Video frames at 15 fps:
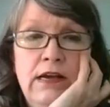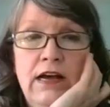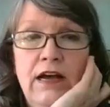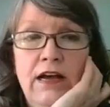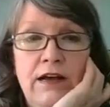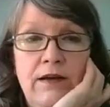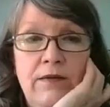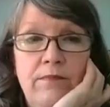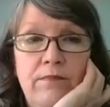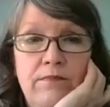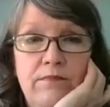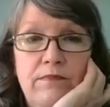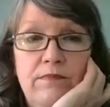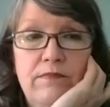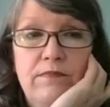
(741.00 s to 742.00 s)

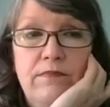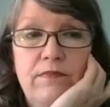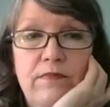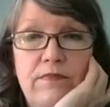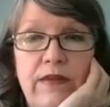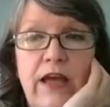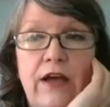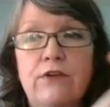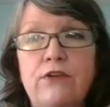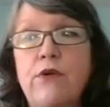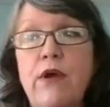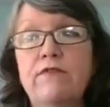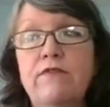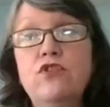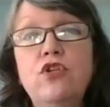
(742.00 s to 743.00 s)
Now you
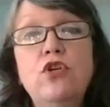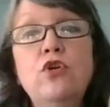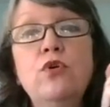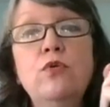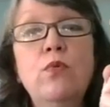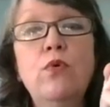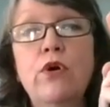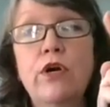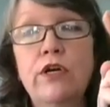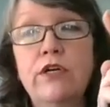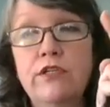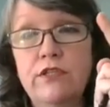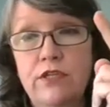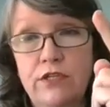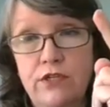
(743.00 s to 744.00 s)
have two
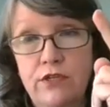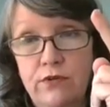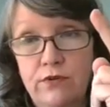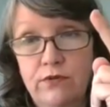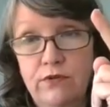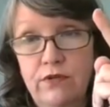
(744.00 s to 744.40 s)
more to do,